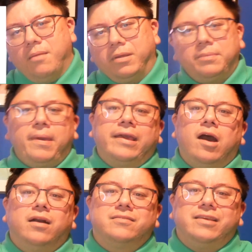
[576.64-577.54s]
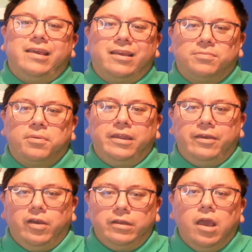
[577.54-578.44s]
but the Bengang tea is pretty
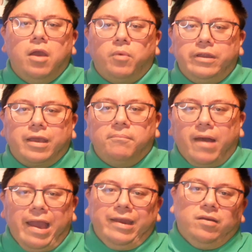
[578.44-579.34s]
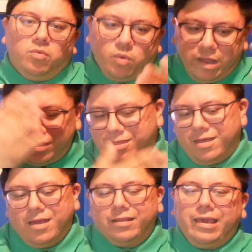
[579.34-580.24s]
good. When you combine it with
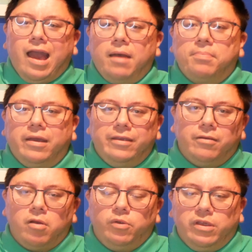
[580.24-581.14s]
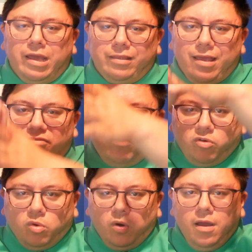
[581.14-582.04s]
the Hotpot Hero, you get that
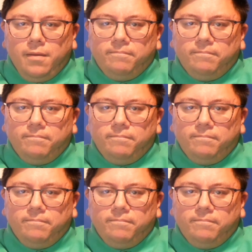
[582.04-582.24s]
full